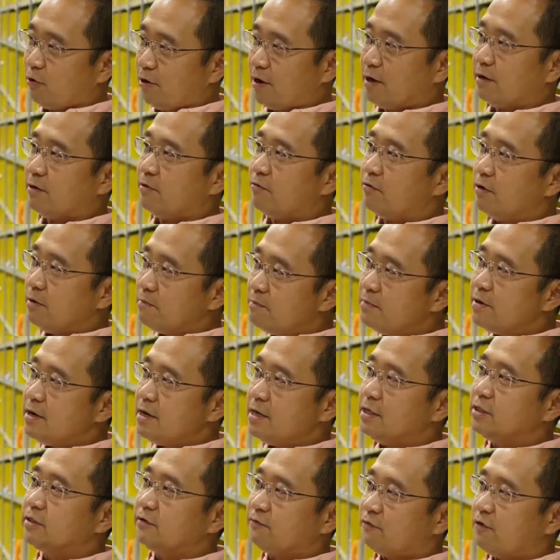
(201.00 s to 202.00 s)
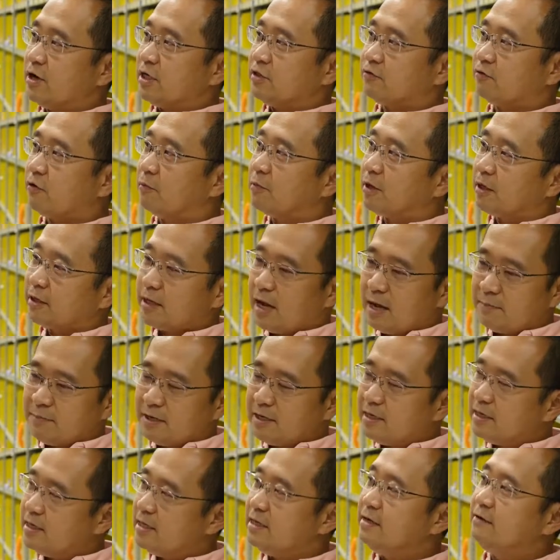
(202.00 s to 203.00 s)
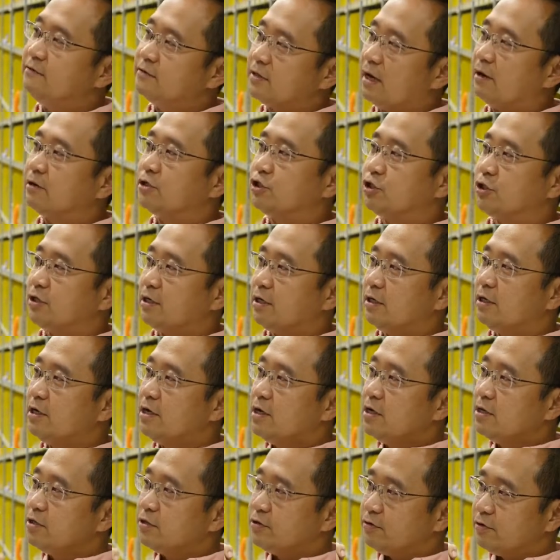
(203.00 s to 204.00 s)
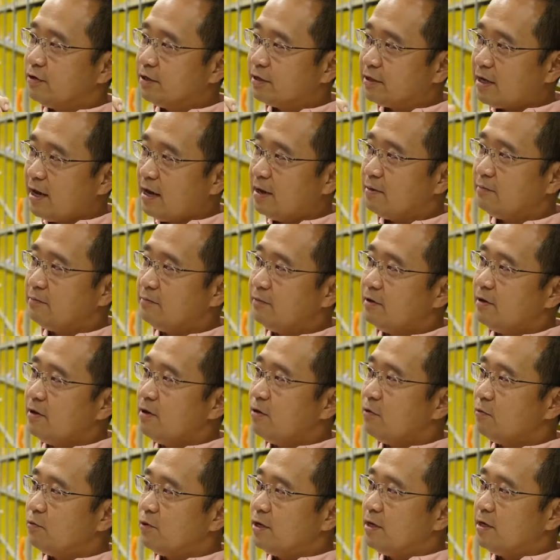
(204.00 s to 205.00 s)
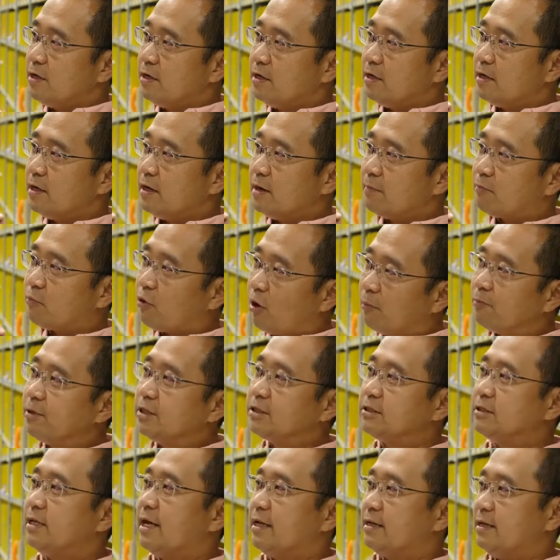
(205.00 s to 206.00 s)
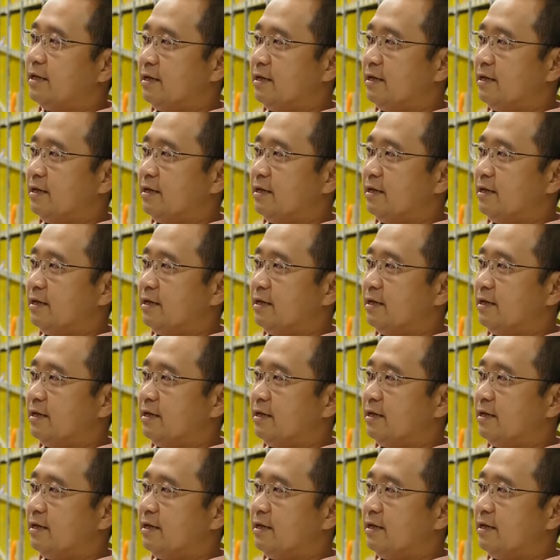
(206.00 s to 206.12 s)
product remains fresh from the time it leaves our chiller to the time we promise that